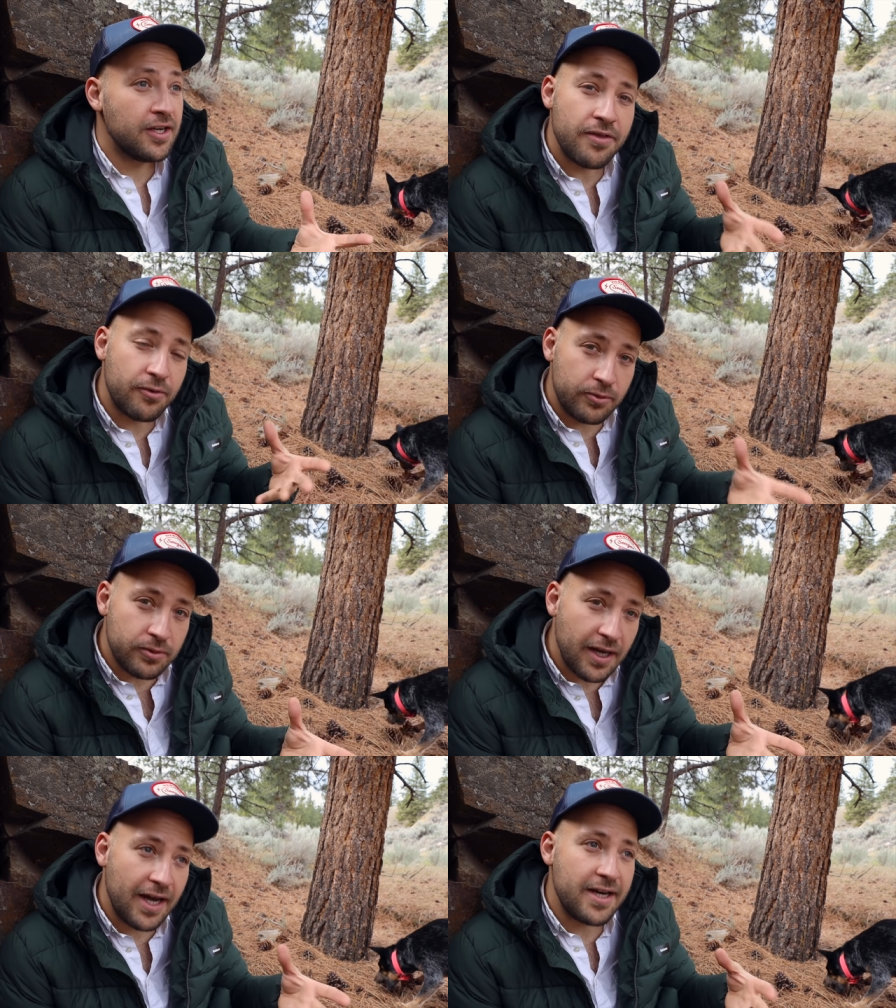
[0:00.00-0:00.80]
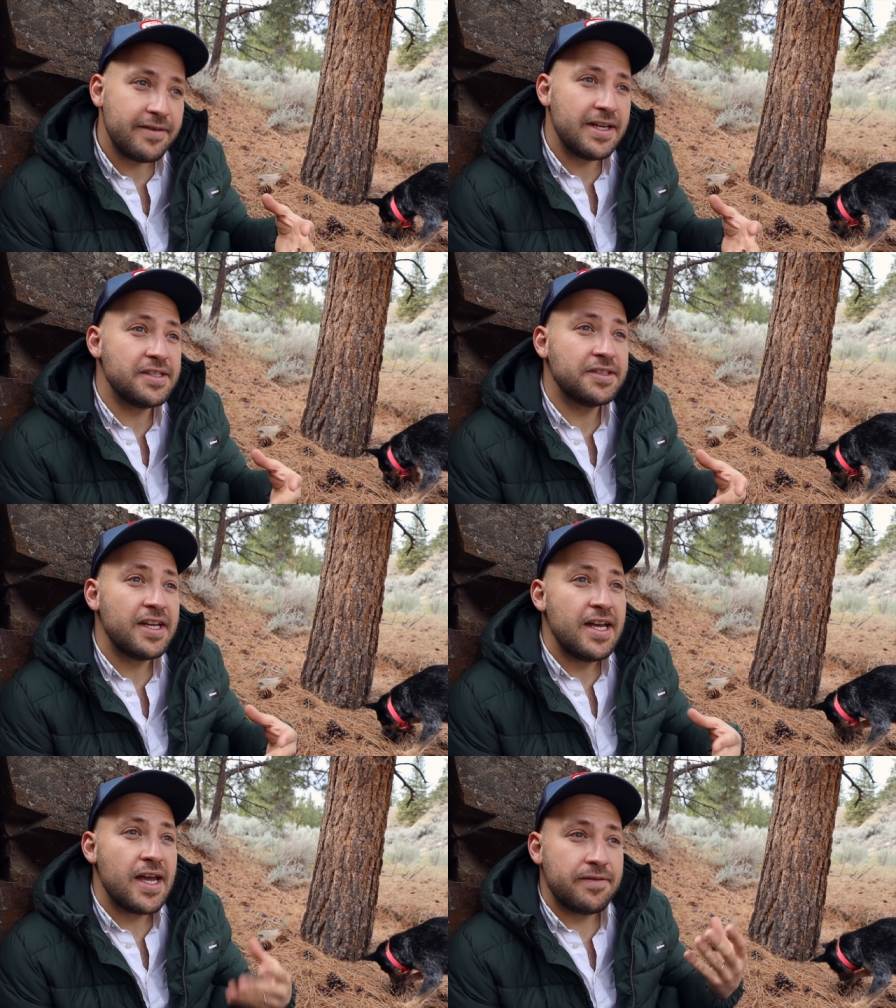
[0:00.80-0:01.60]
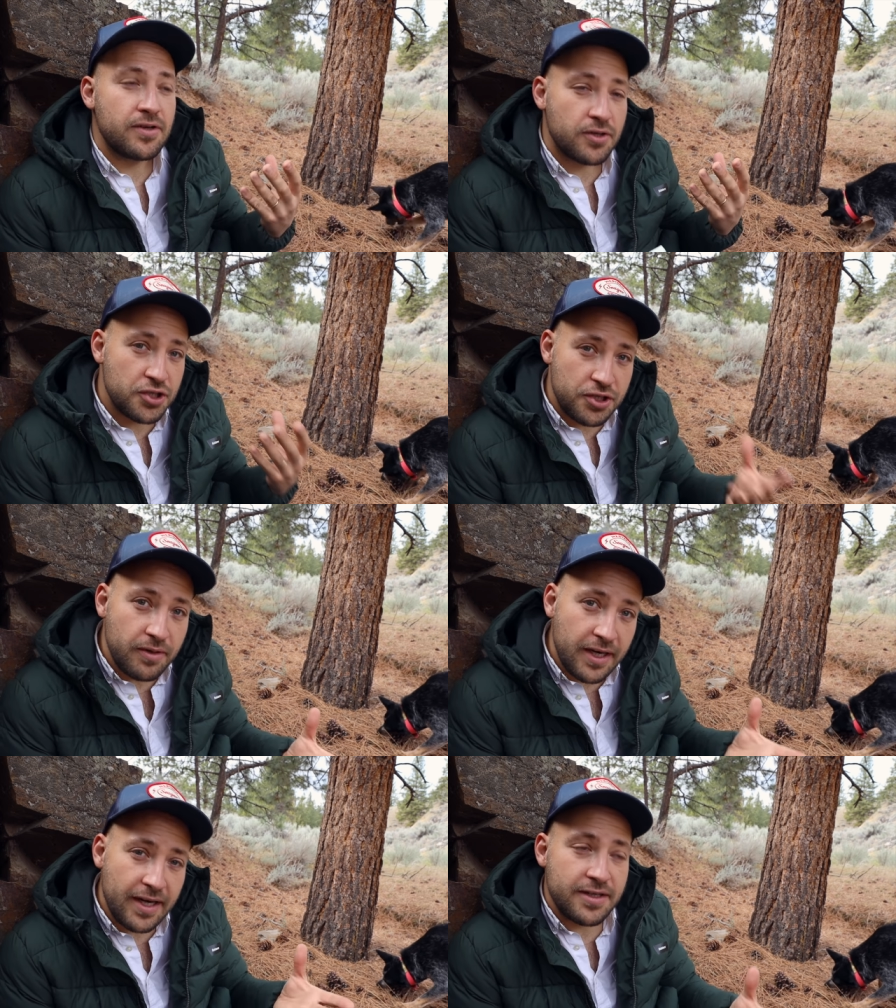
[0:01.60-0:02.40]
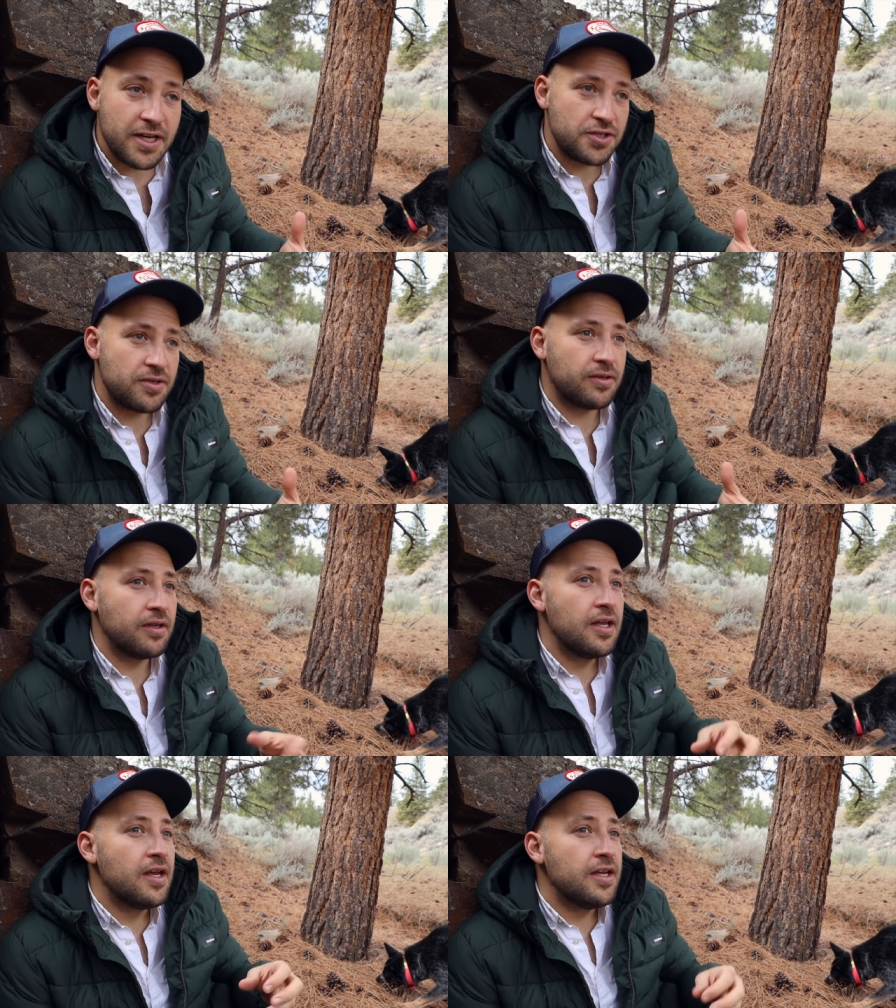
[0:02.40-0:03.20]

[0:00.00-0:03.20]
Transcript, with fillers: The rule kind of is if you're shooting in digital,